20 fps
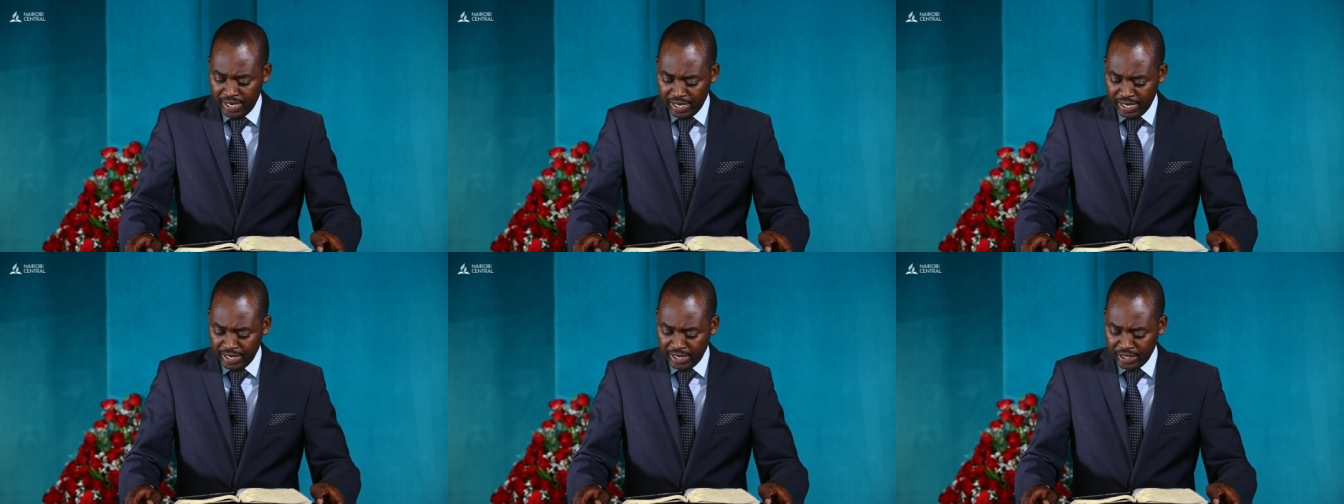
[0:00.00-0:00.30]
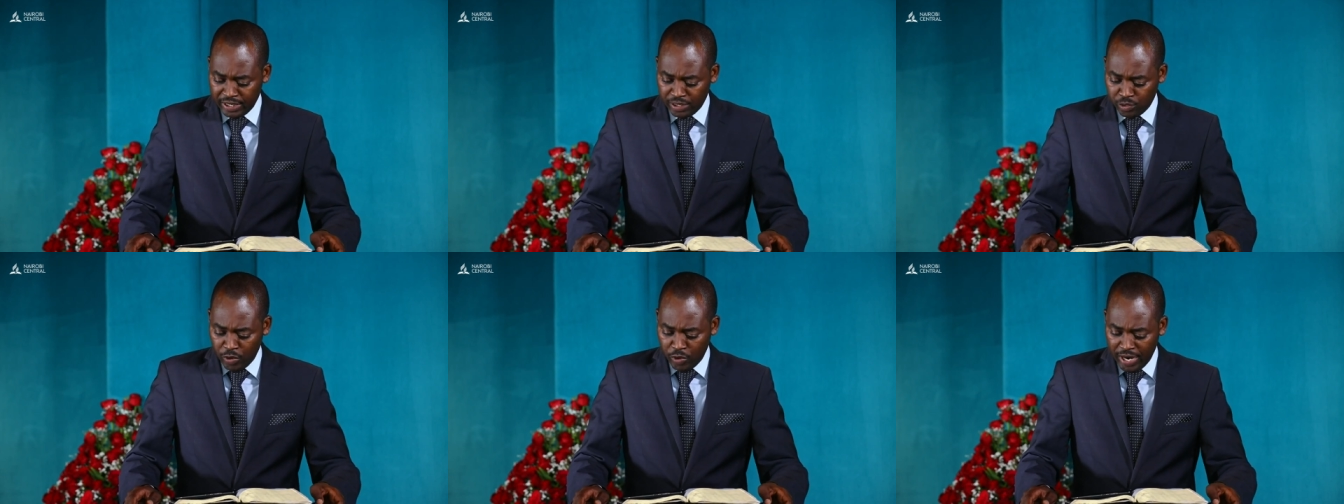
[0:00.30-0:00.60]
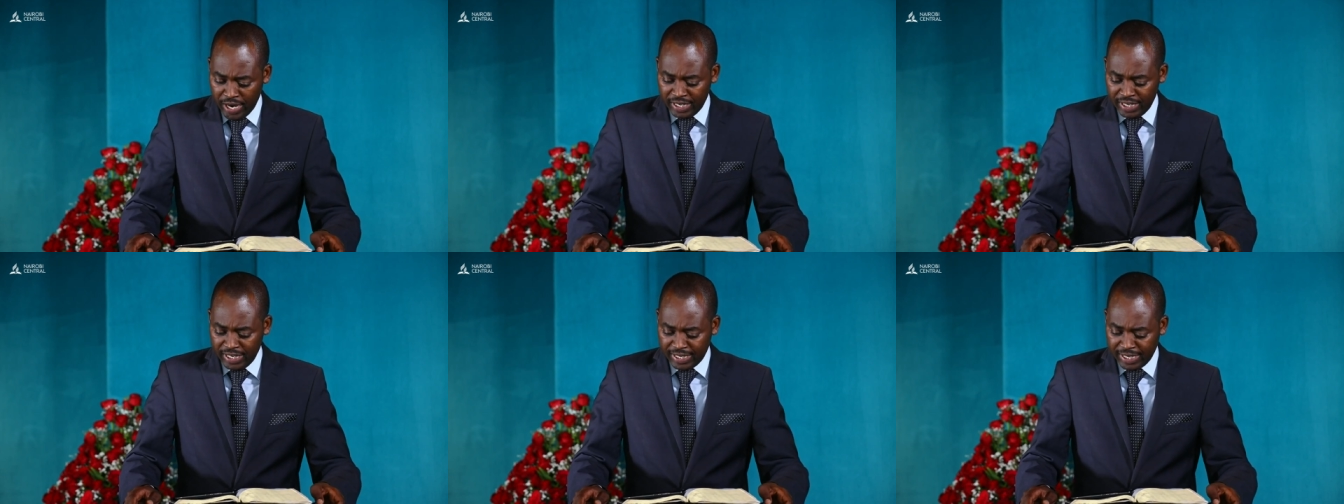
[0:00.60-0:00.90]
And
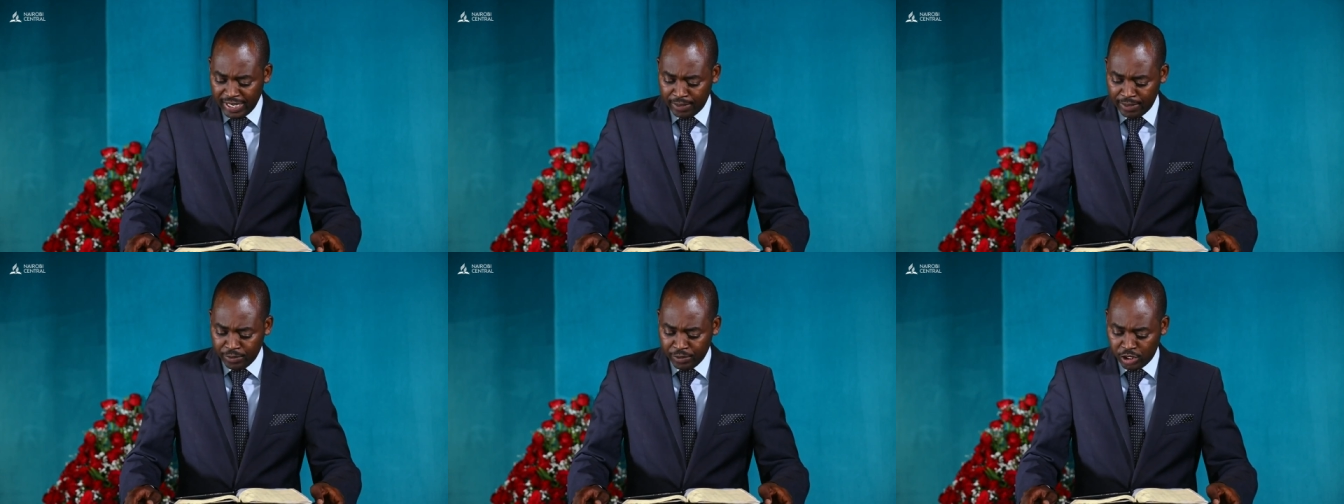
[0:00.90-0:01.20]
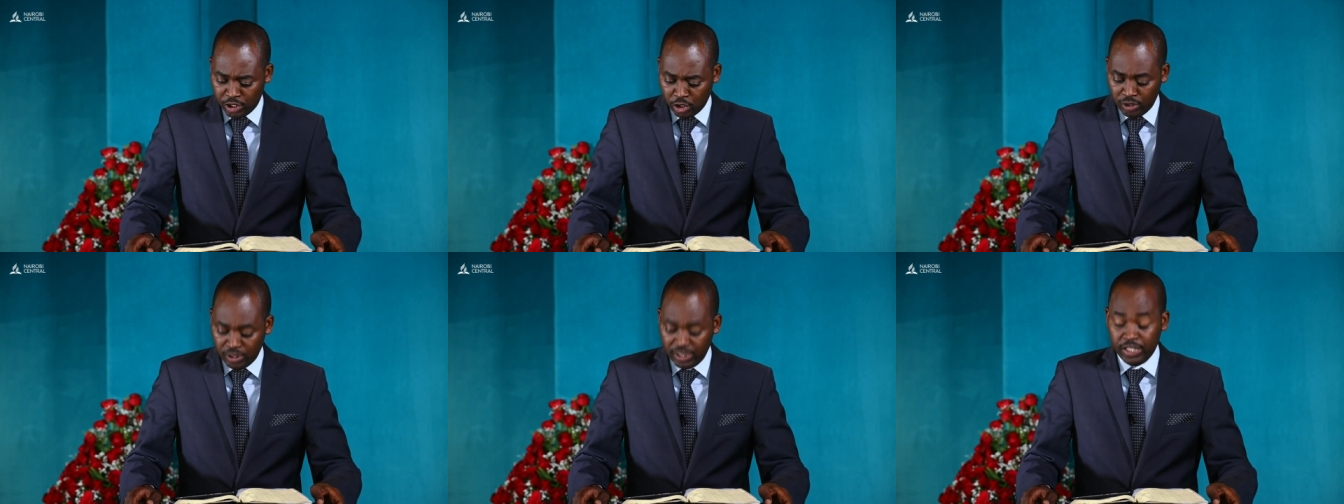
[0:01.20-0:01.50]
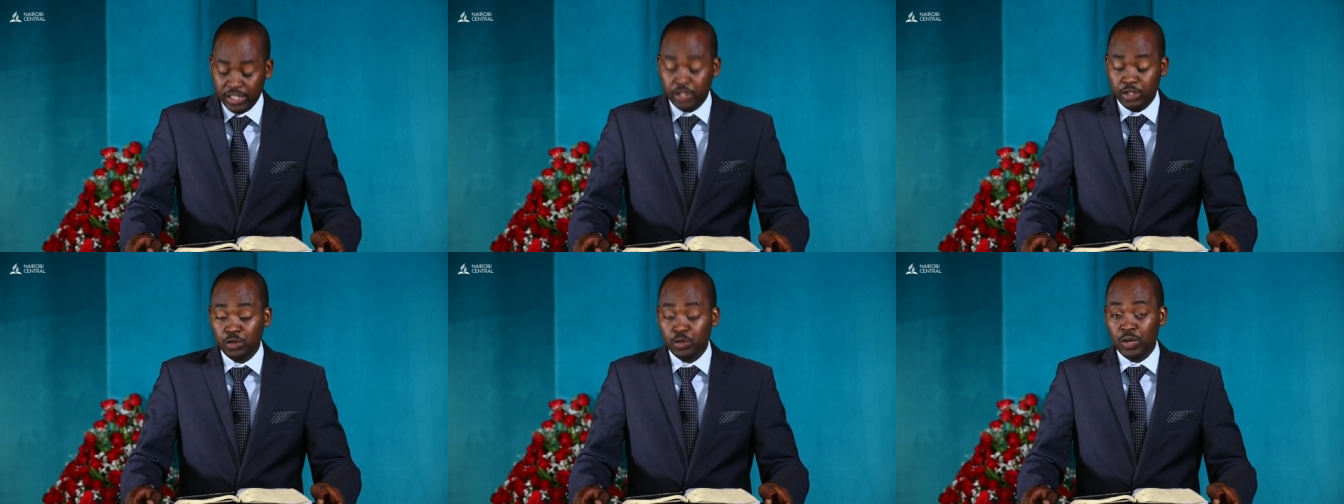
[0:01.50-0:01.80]
when he comes, he shall
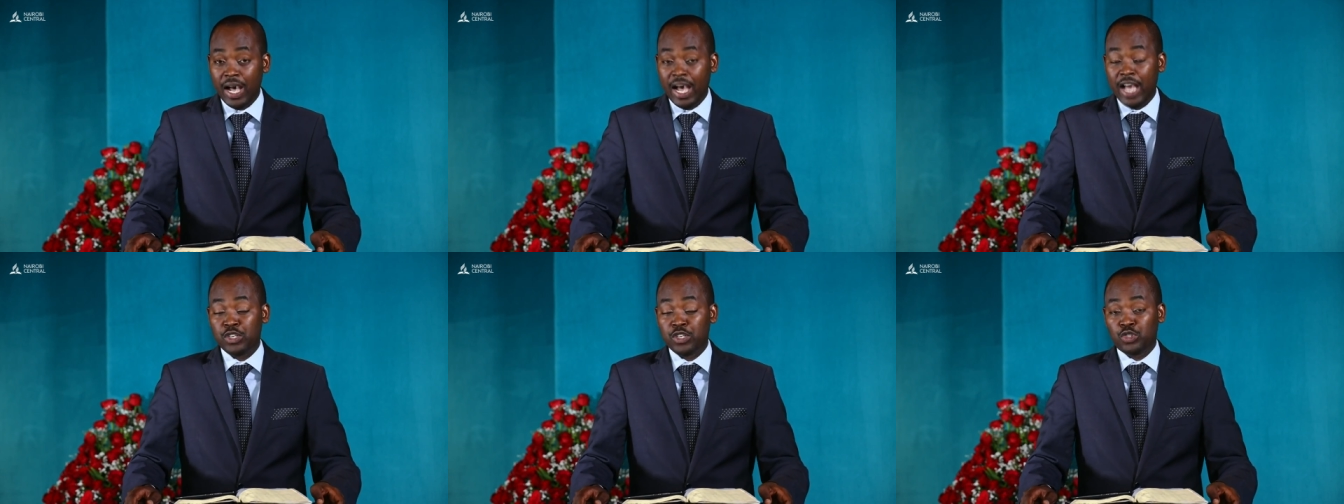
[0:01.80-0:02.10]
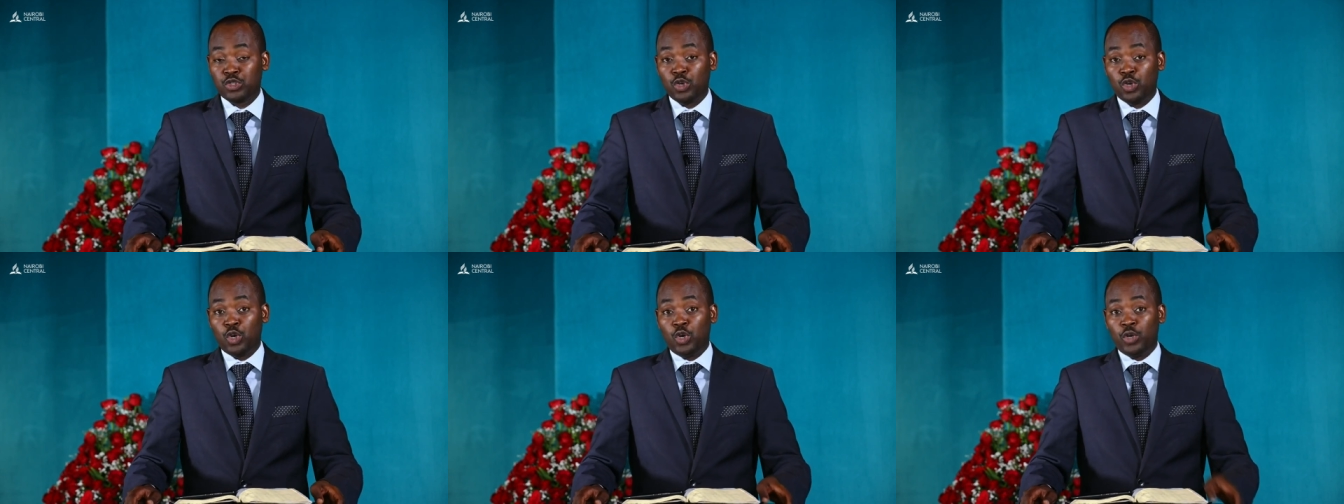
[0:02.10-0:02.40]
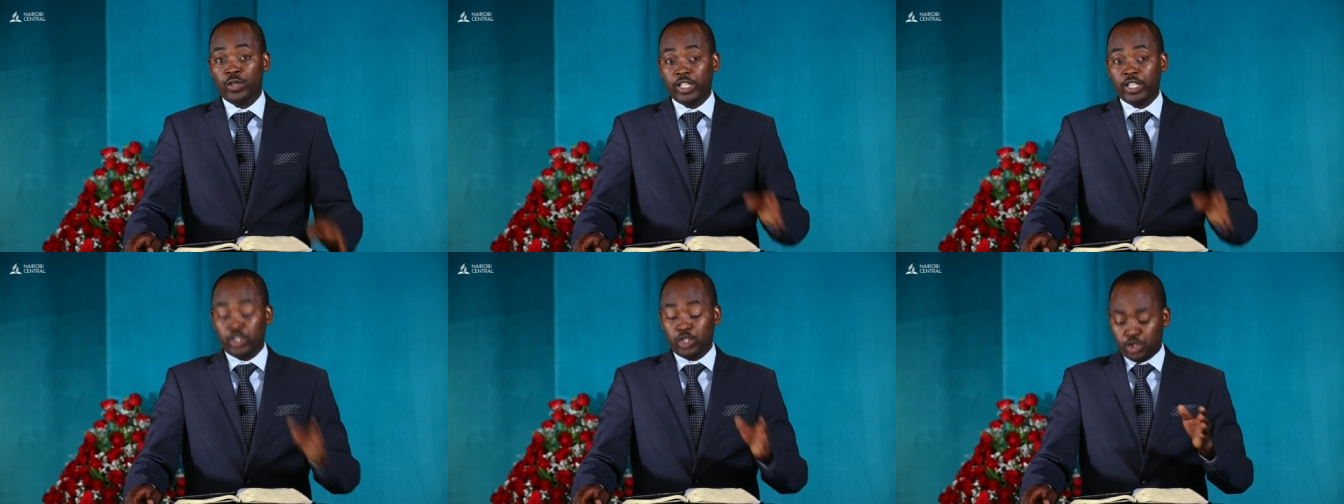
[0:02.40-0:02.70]
lead you unto
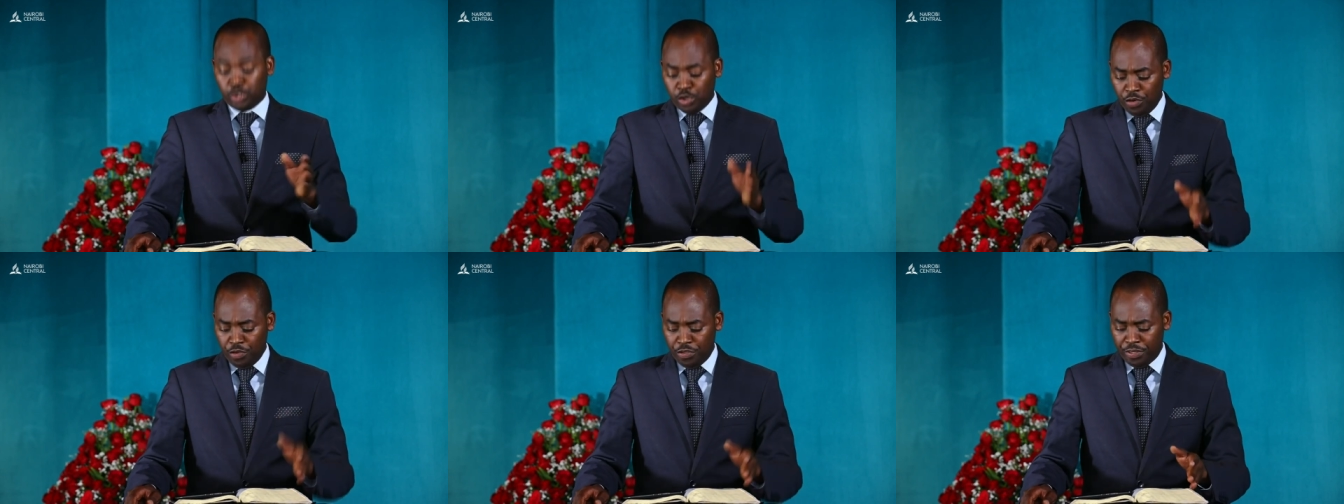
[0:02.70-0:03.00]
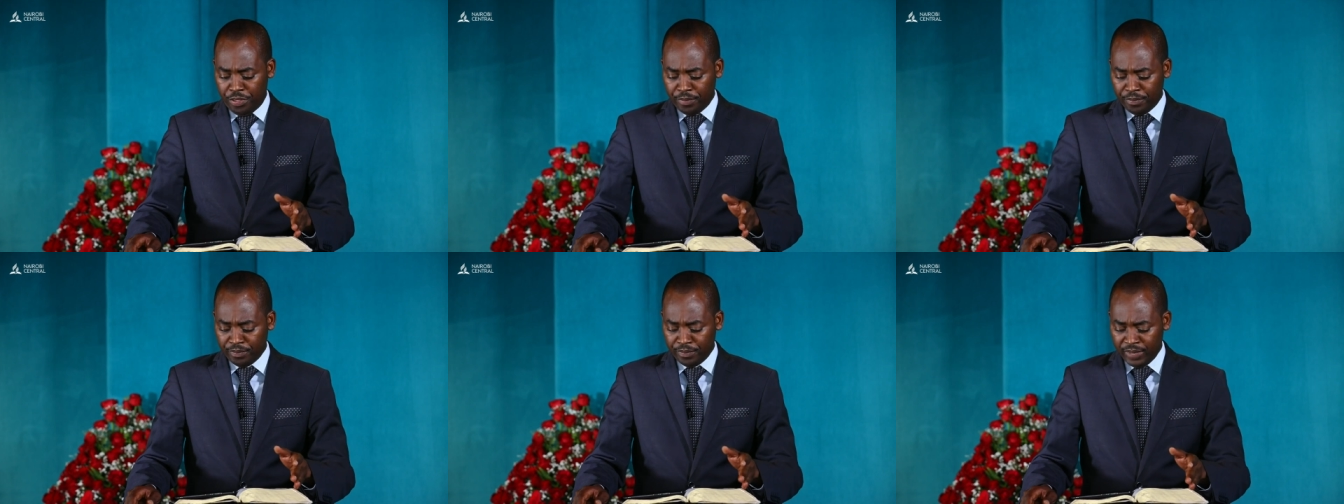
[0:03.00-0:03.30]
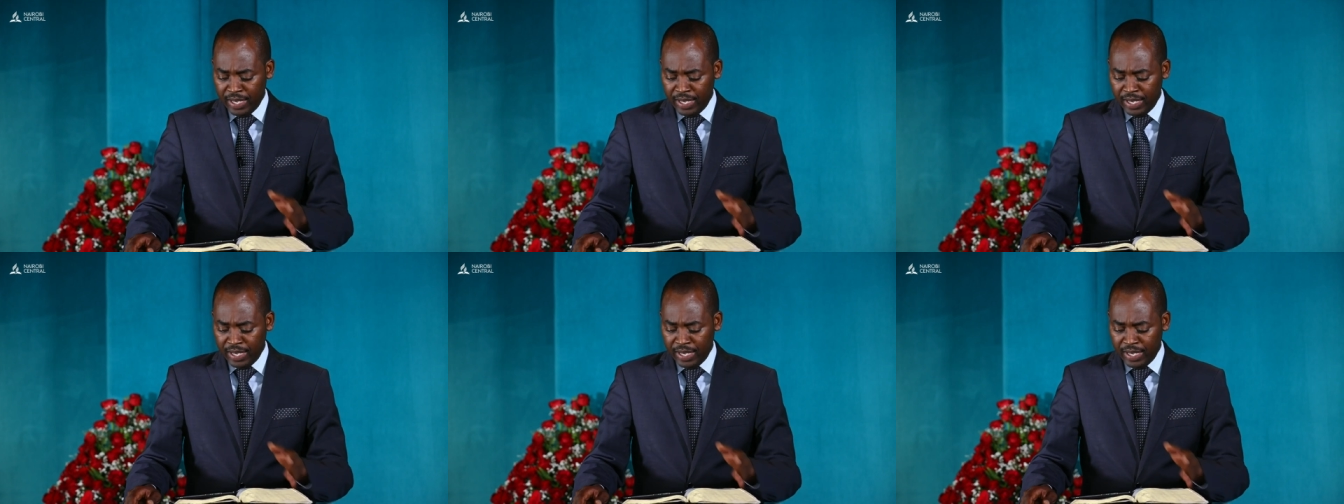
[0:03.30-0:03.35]
all the truth.